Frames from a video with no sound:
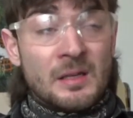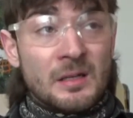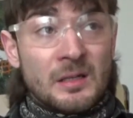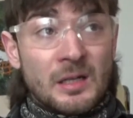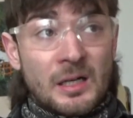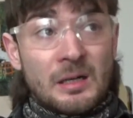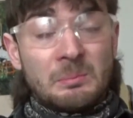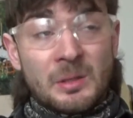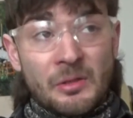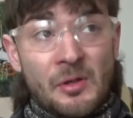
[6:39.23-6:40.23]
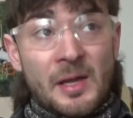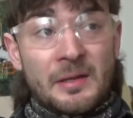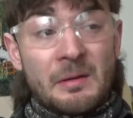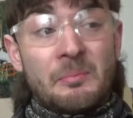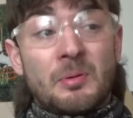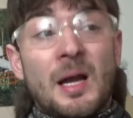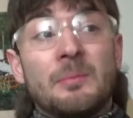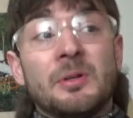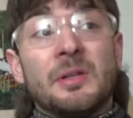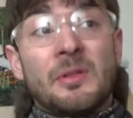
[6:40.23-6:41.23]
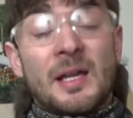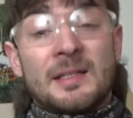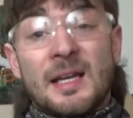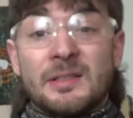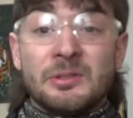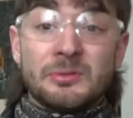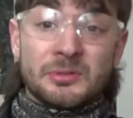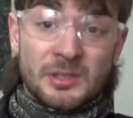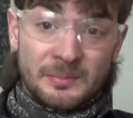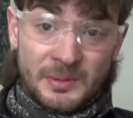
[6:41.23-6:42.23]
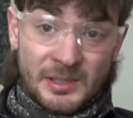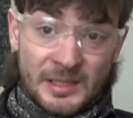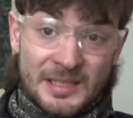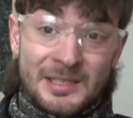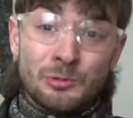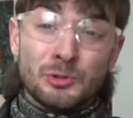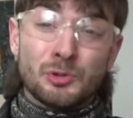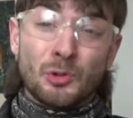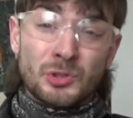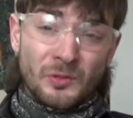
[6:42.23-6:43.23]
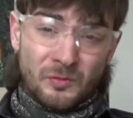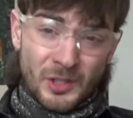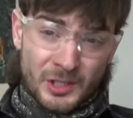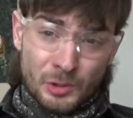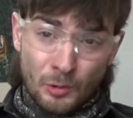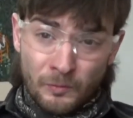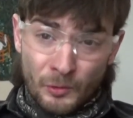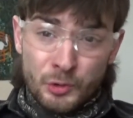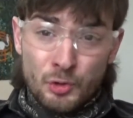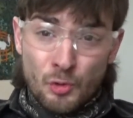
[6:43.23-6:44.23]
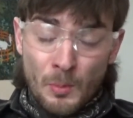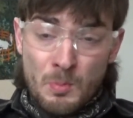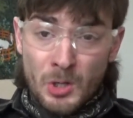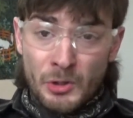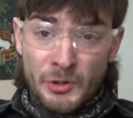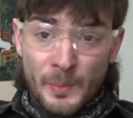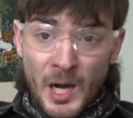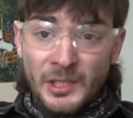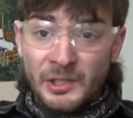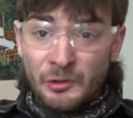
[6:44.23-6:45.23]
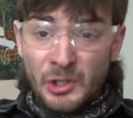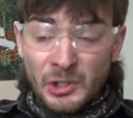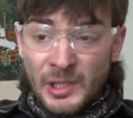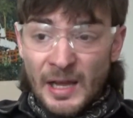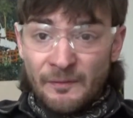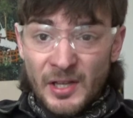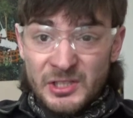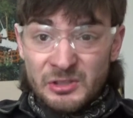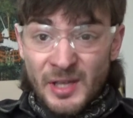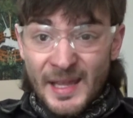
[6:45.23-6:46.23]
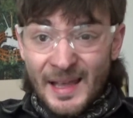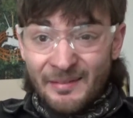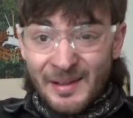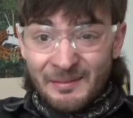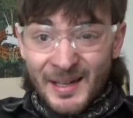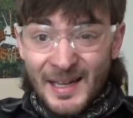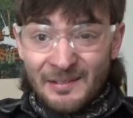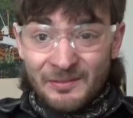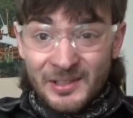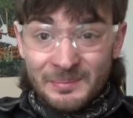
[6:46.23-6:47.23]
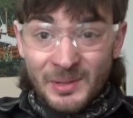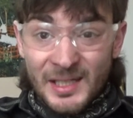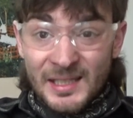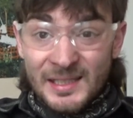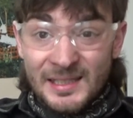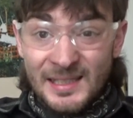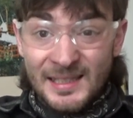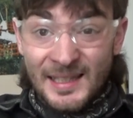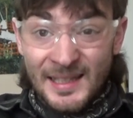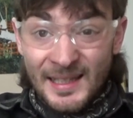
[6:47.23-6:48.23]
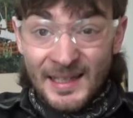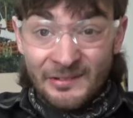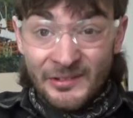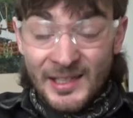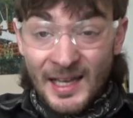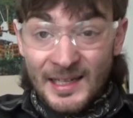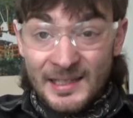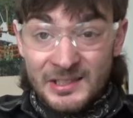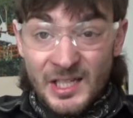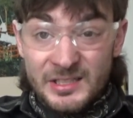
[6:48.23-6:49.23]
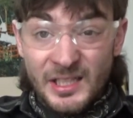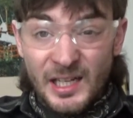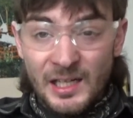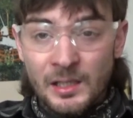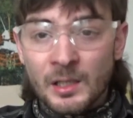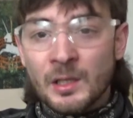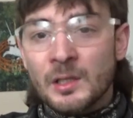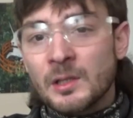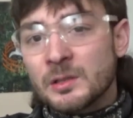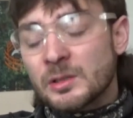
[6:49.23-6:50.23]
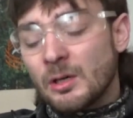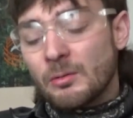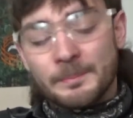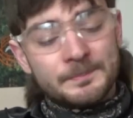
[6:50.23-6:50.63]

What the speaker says: then probably that tattoo is going to be a huge source of ridicule for you among the demonic. They're going to laugh at you. Hey, how'd that work out for you, buddy? Only God can judge you, huh? So,